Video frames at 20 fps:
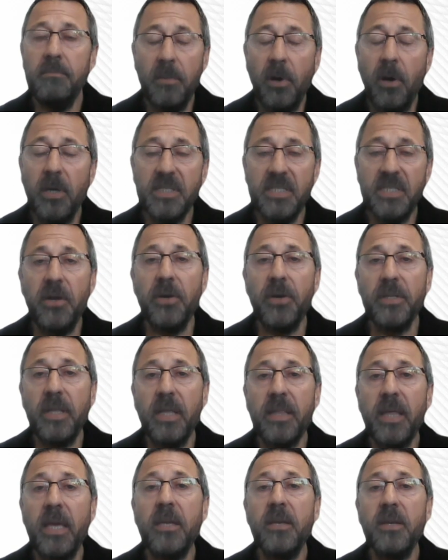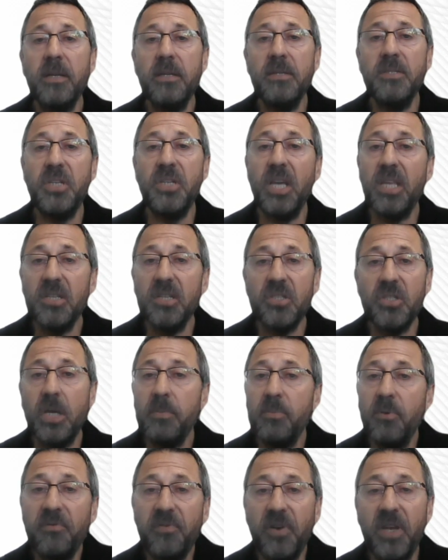was hearing that they could inject the
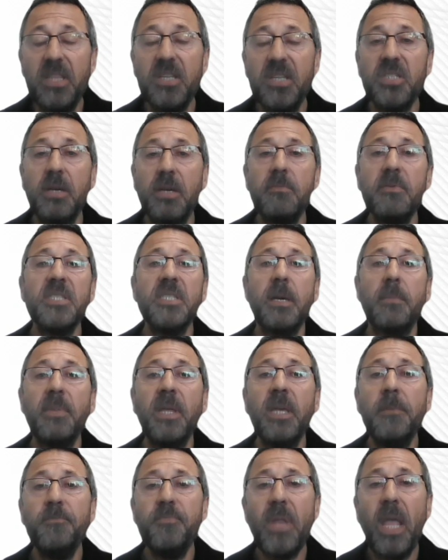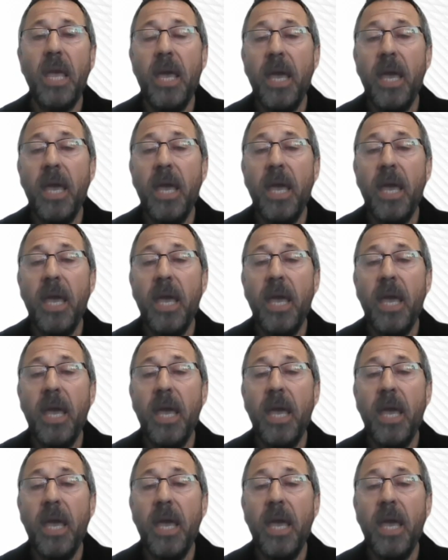sheep or feed the sheep with something.